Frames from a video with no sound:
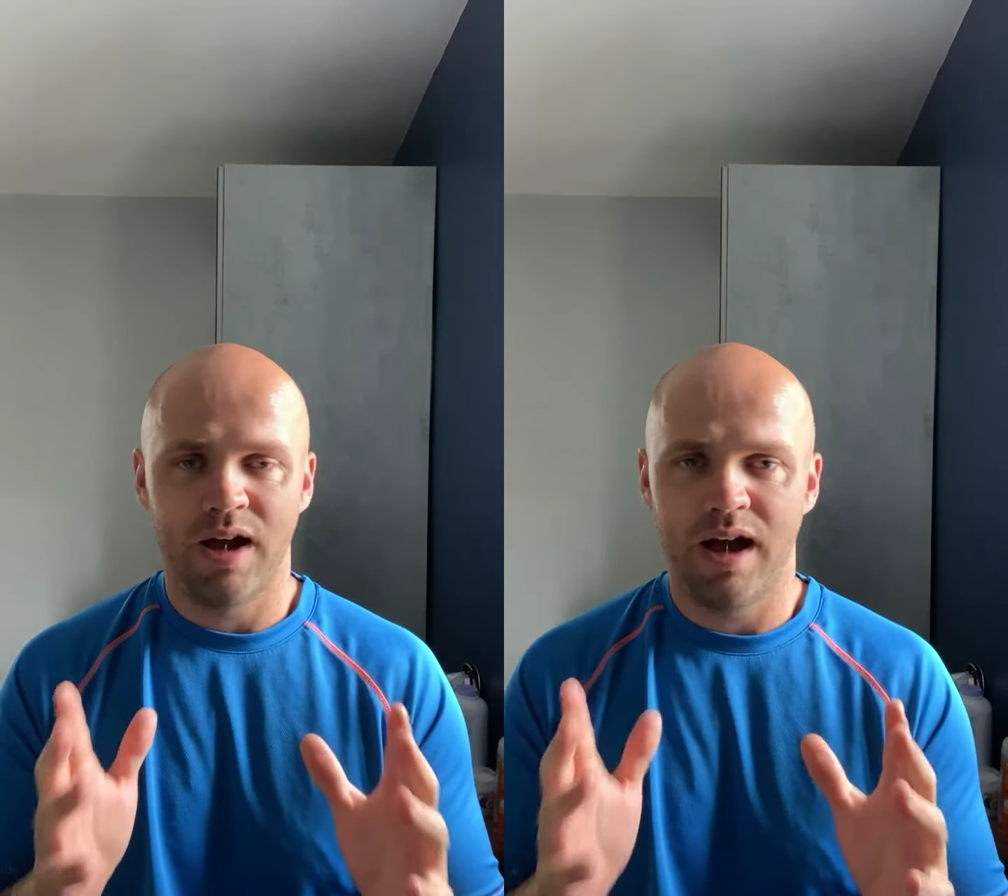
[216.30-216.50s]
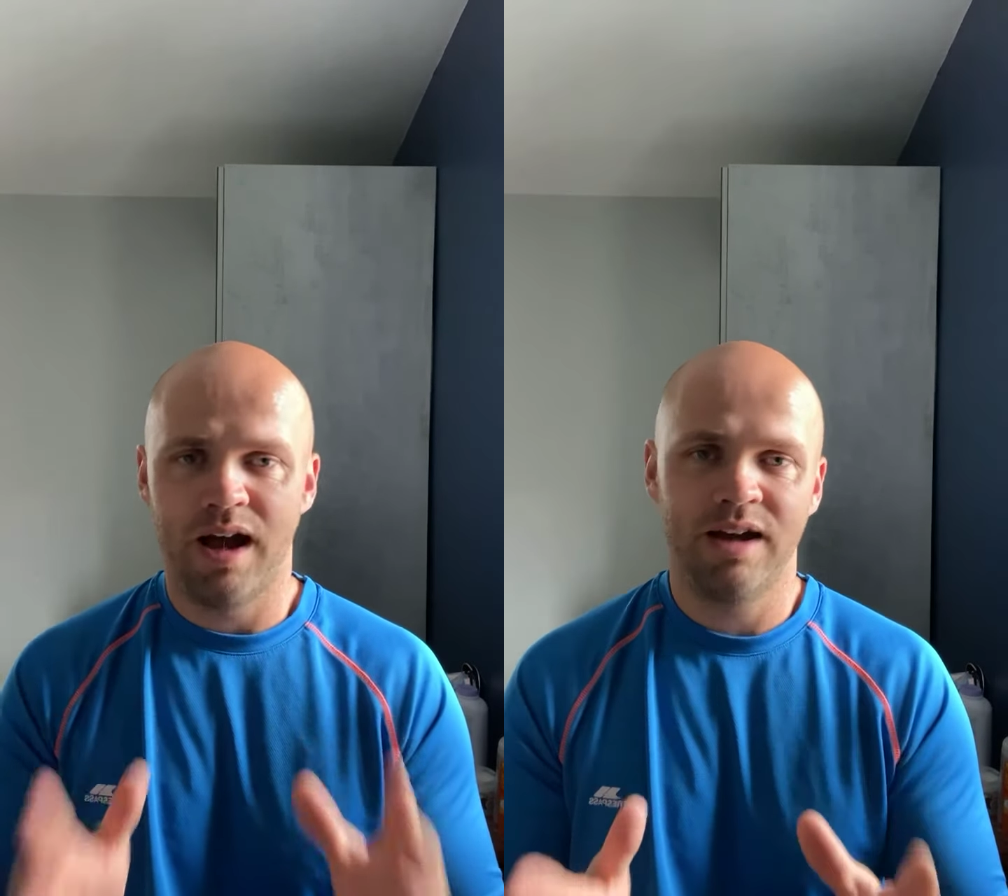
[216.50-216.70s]

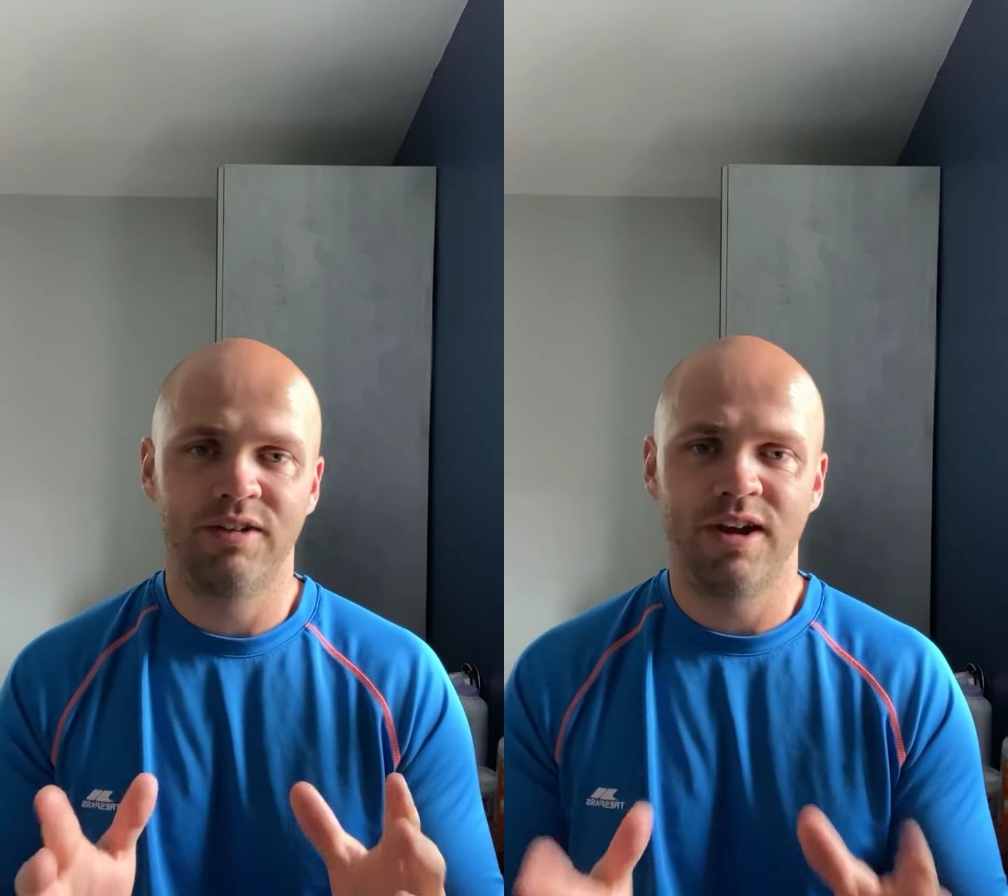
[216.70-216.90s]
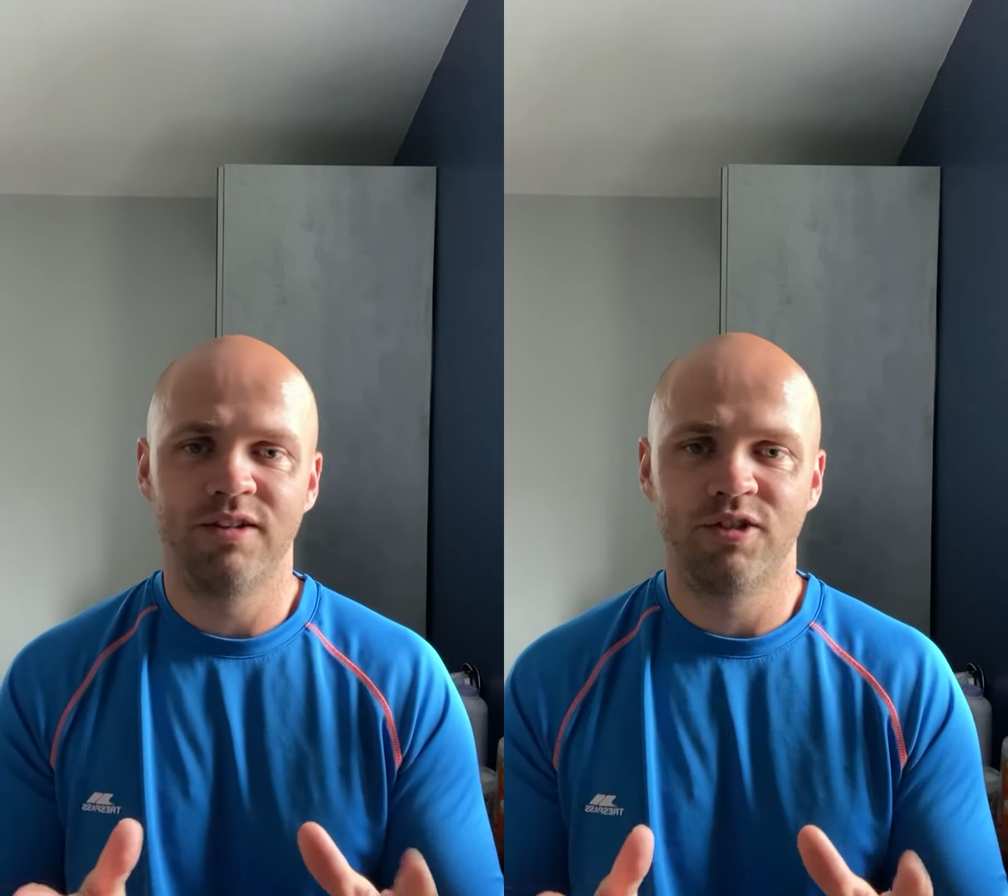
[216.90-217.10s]
I
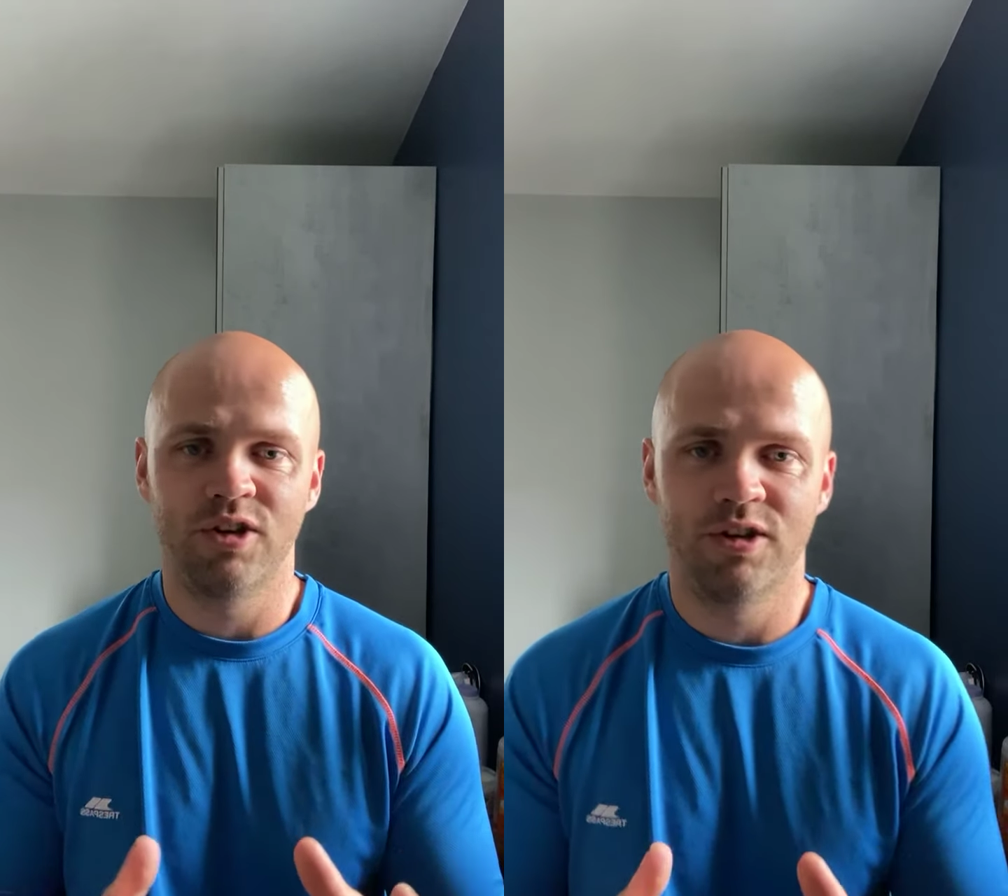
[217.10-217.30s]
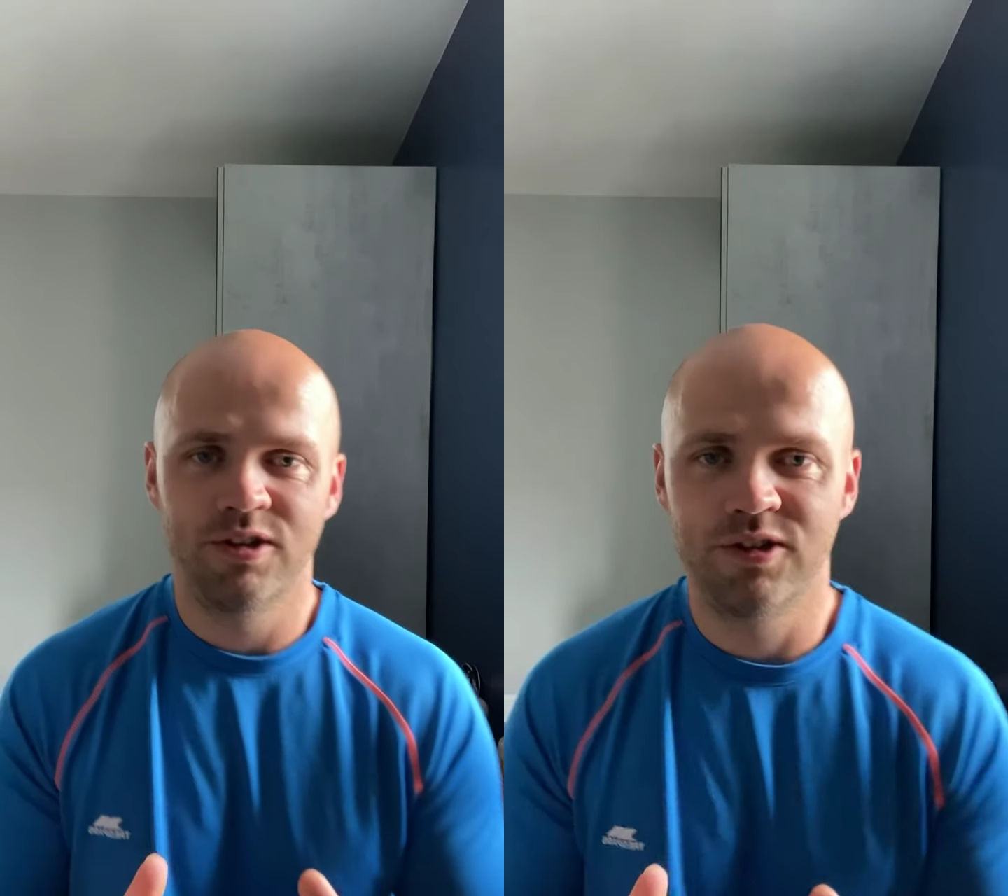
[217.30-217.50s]
tend
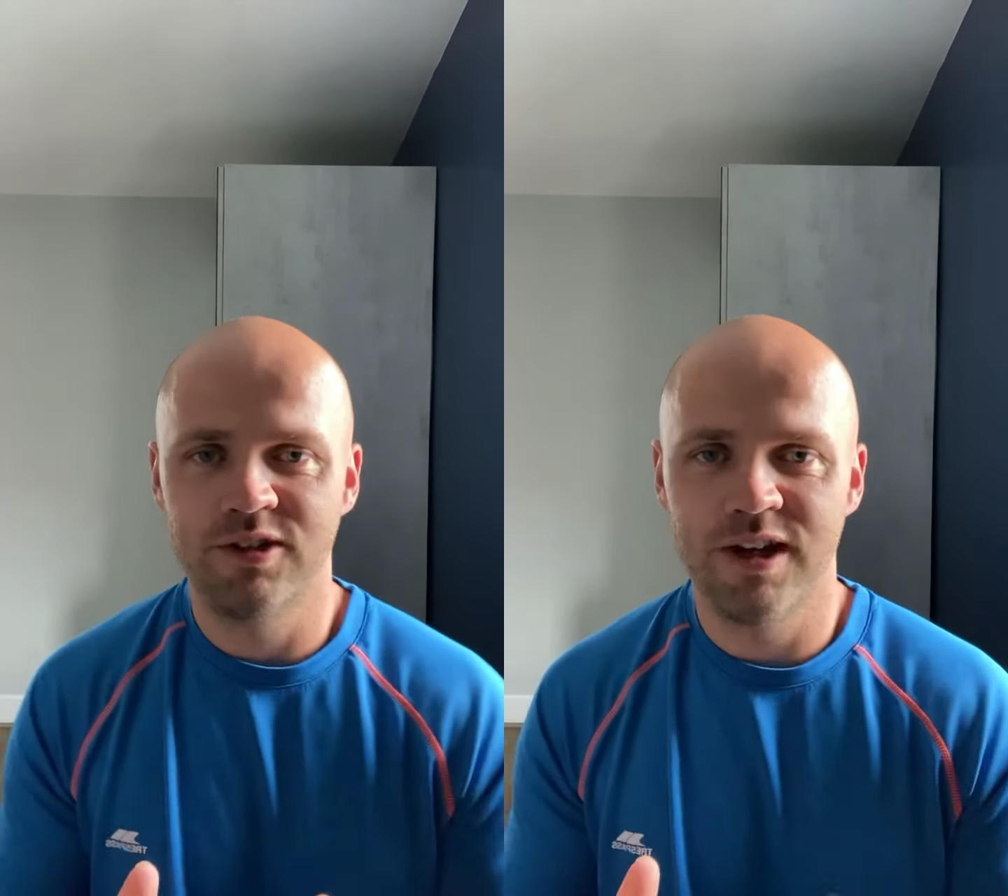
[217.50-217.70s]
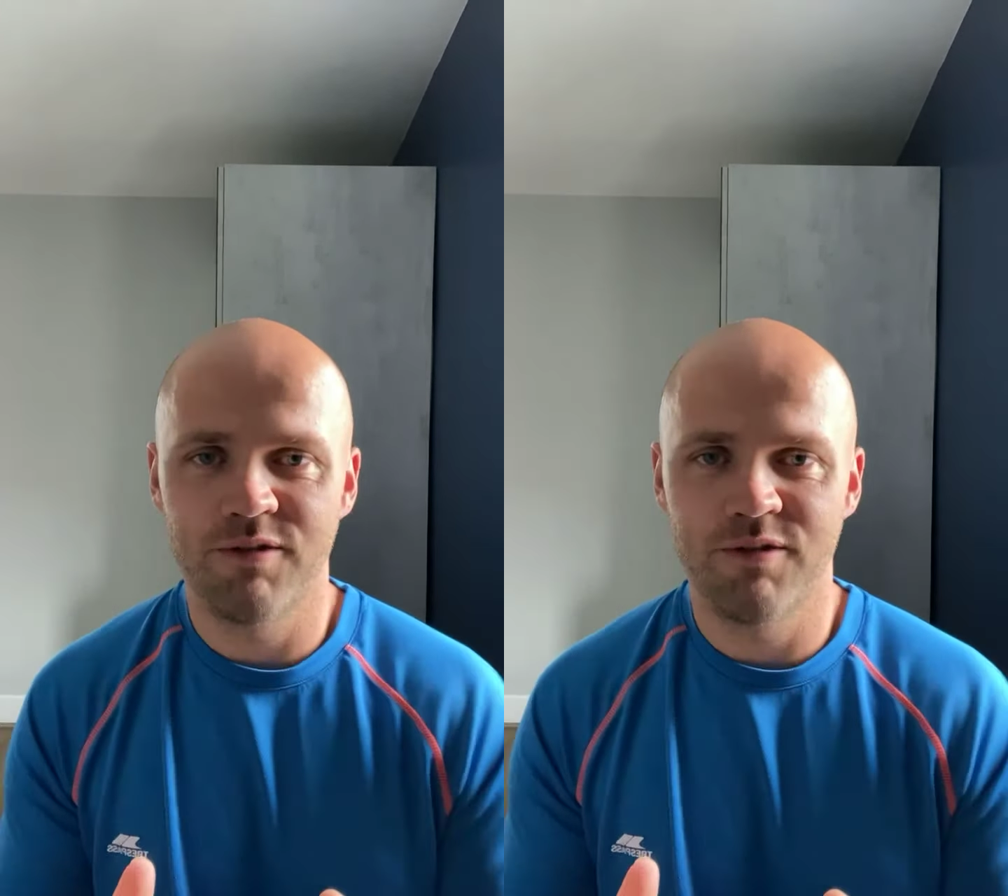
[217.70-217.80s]
to stick